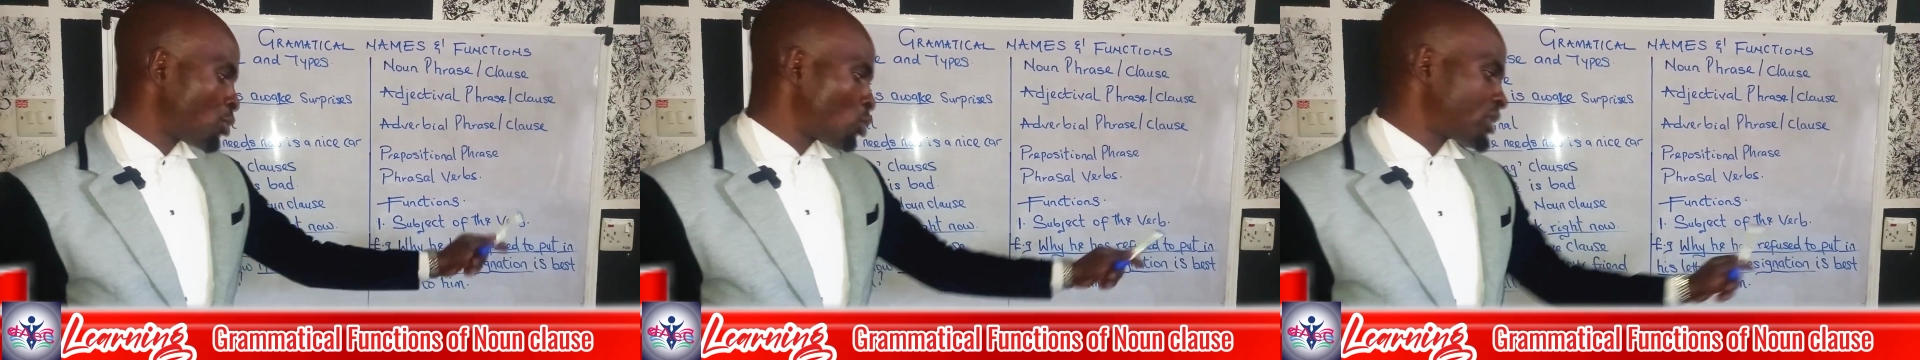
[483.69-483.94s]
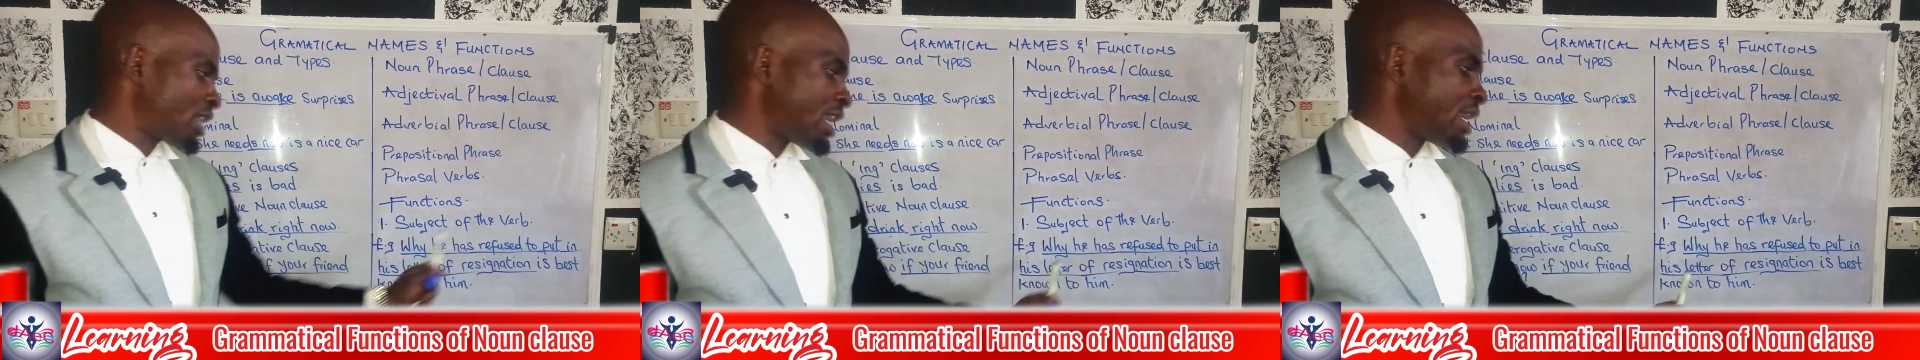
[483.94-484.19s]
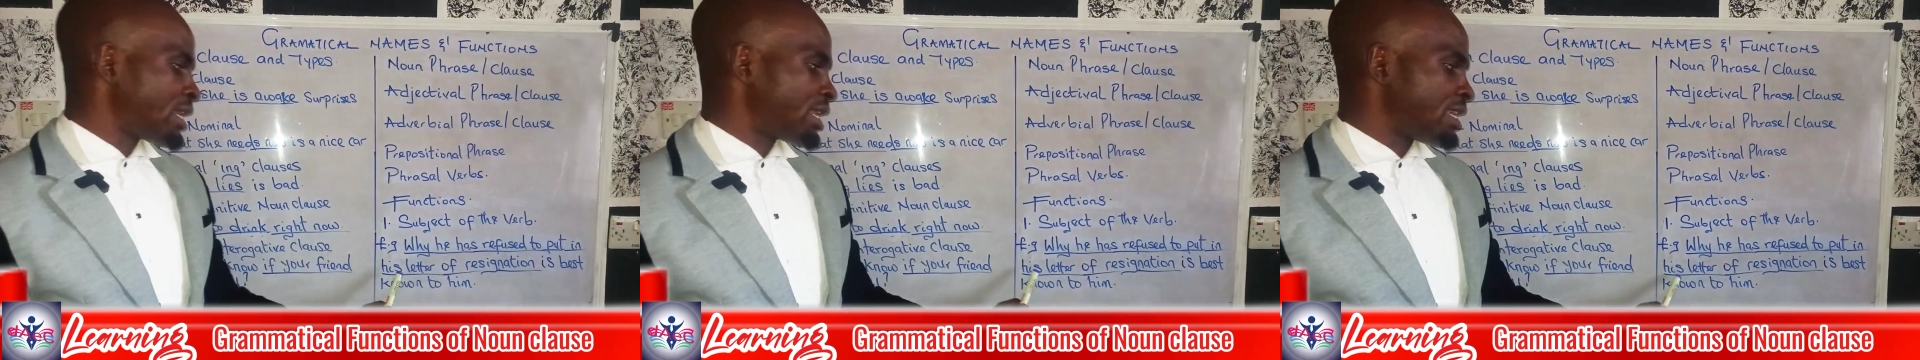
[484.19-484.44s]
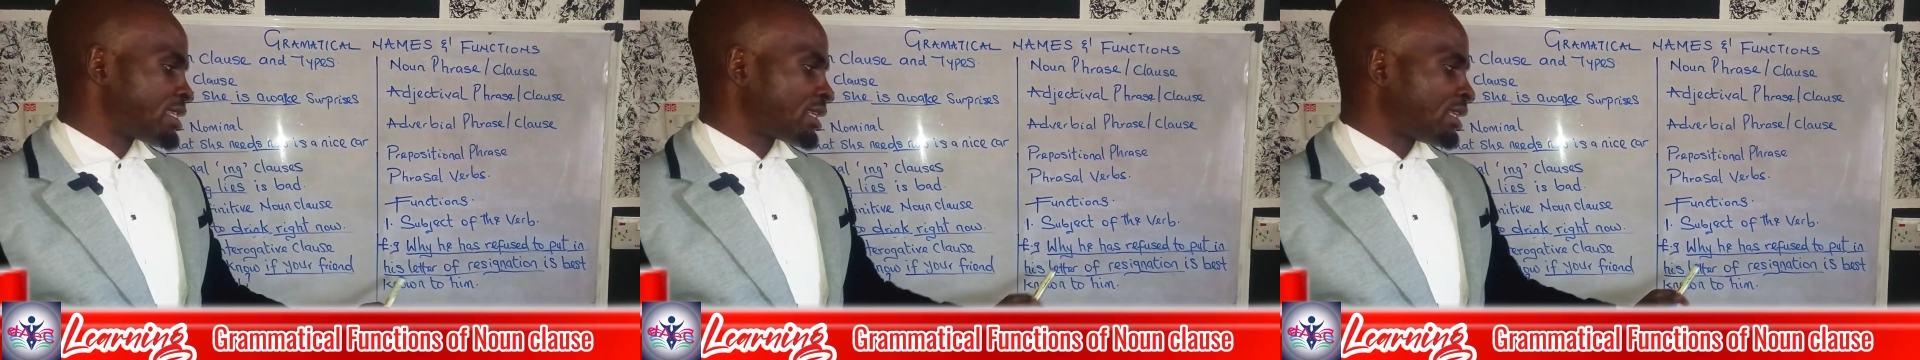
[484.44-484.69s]
put
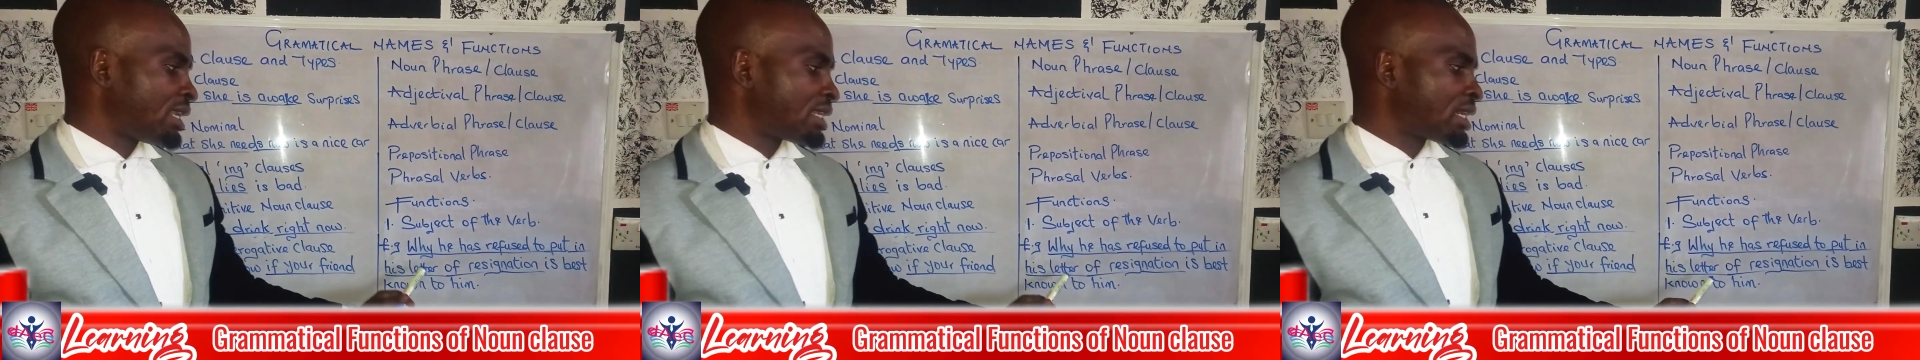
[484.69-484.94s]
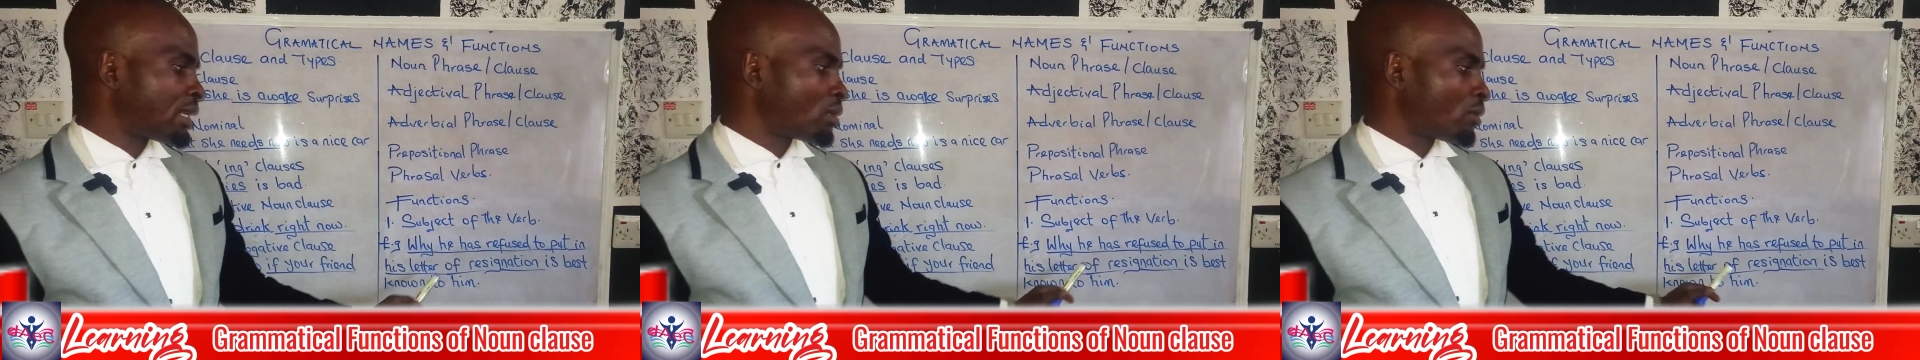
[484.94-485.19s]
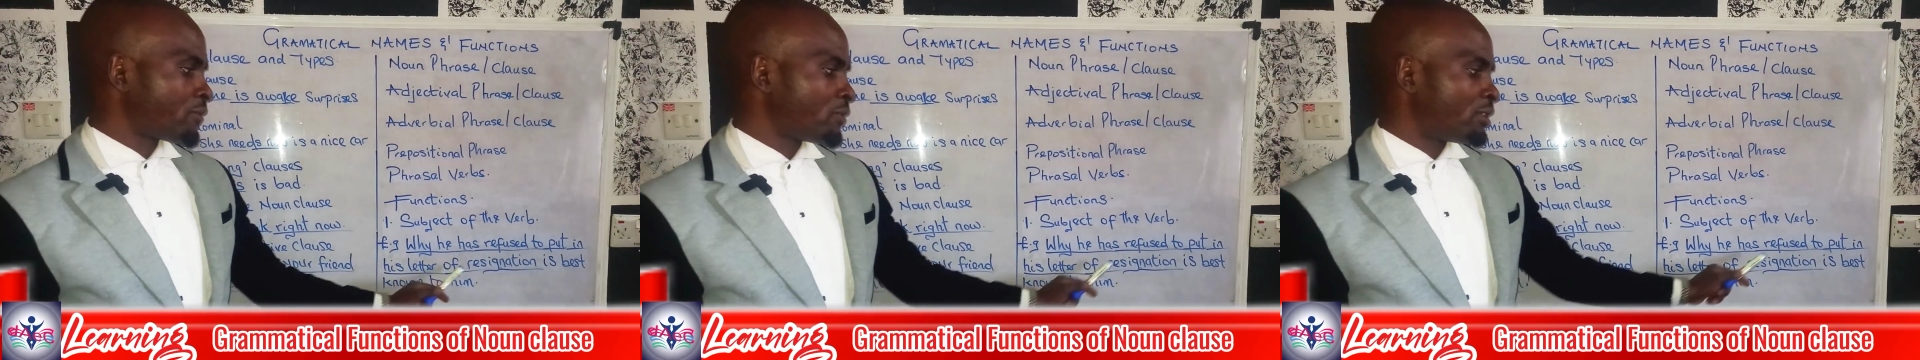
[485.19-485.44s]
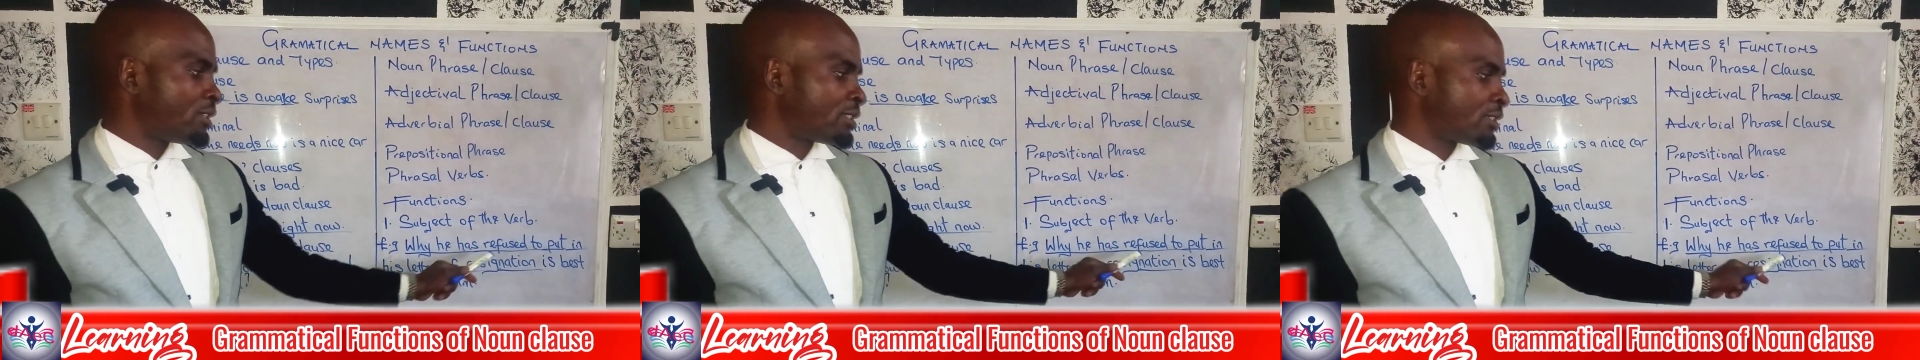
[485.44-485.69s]
in his letter of
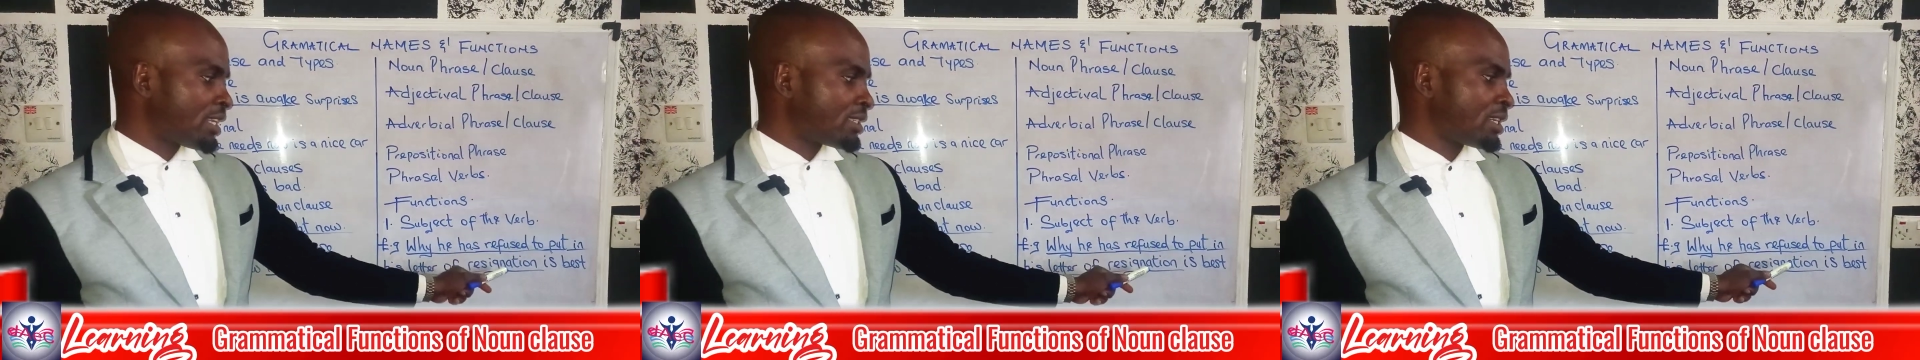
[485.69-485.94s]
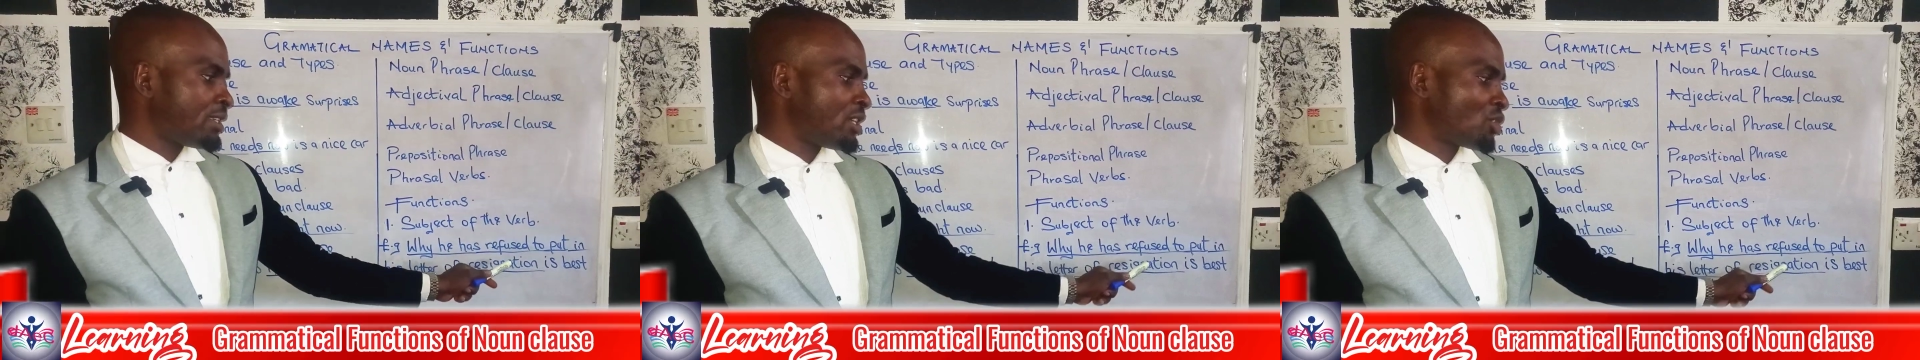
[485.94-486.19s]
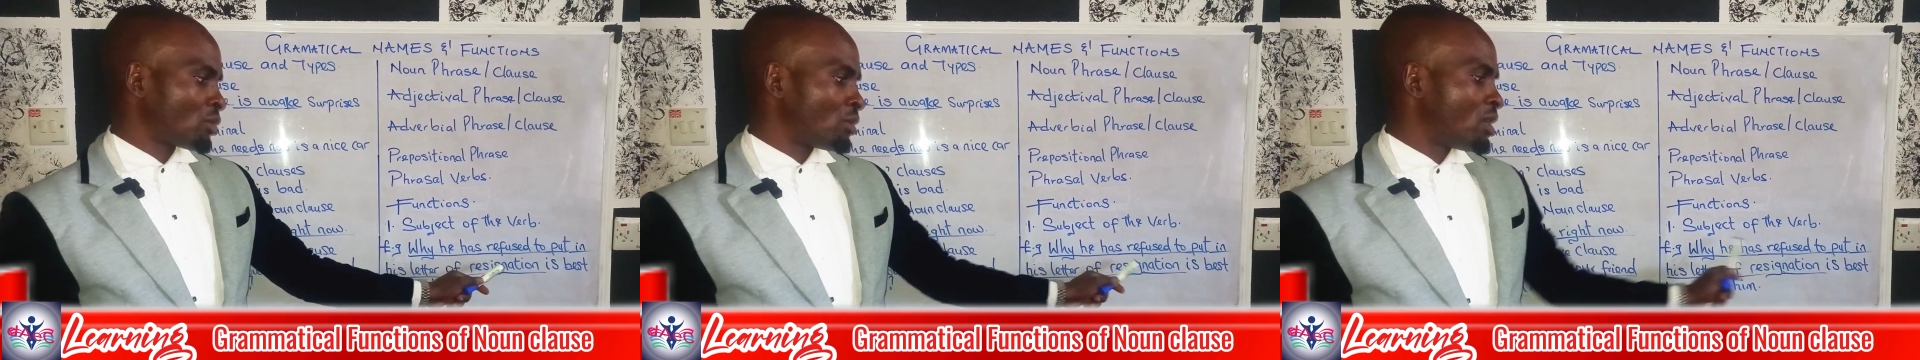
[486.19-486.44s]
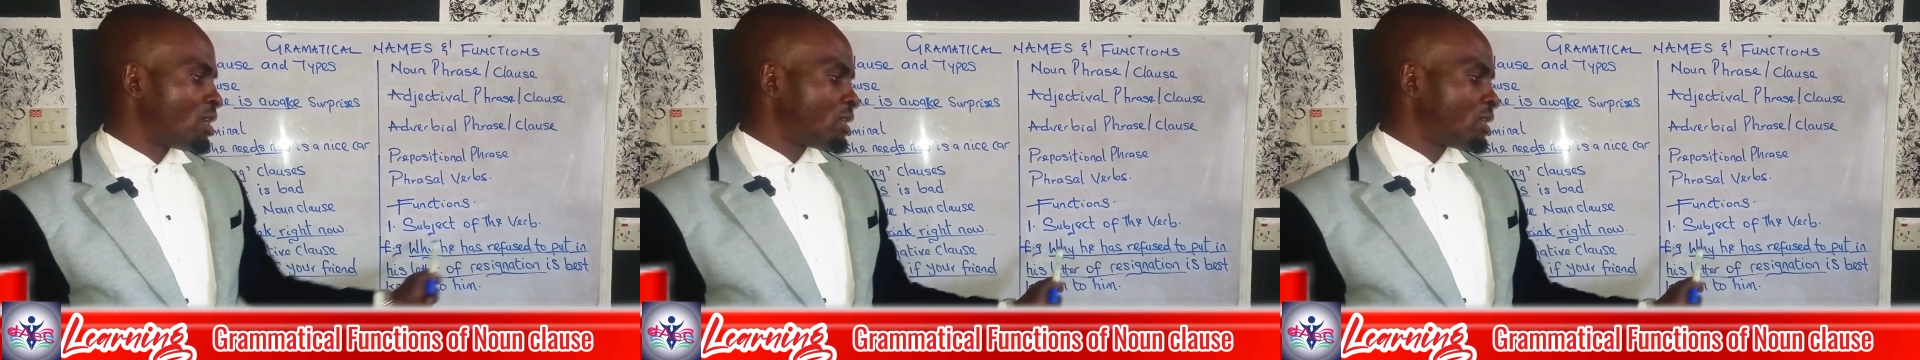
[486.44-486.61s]
resignation.